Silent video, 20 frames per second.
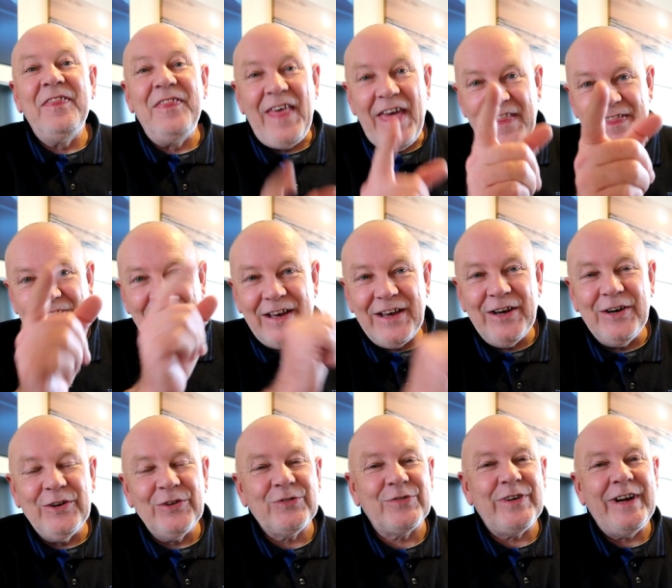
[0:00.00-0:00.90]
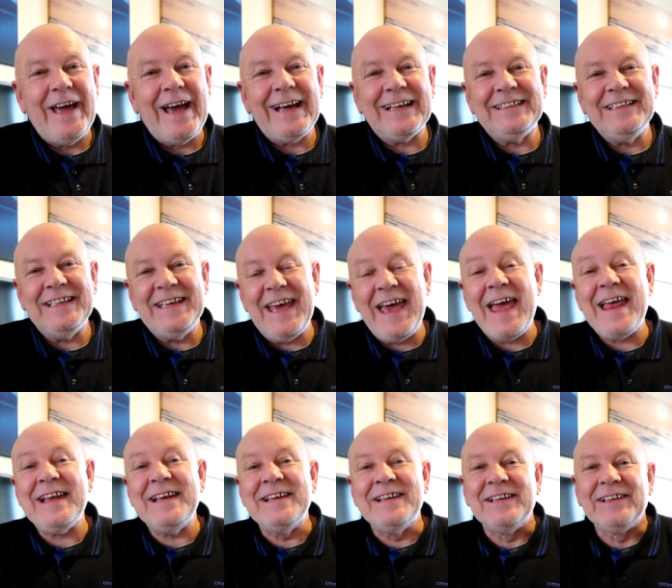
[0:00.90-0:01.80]
Then the girls react
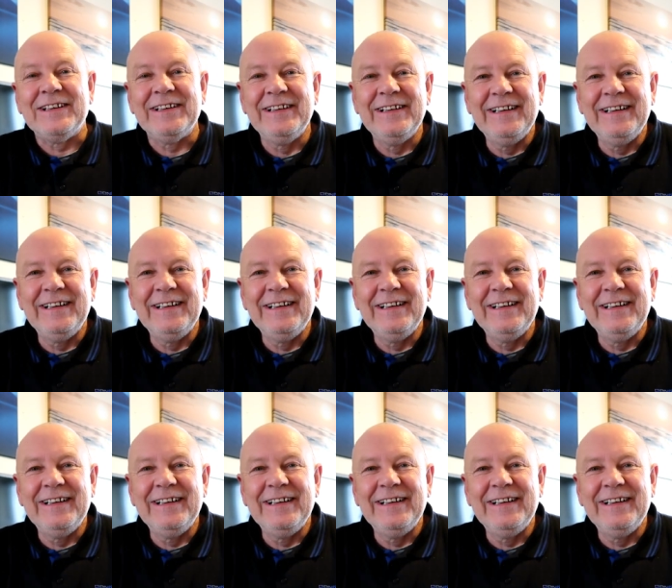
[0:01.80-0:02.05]
again.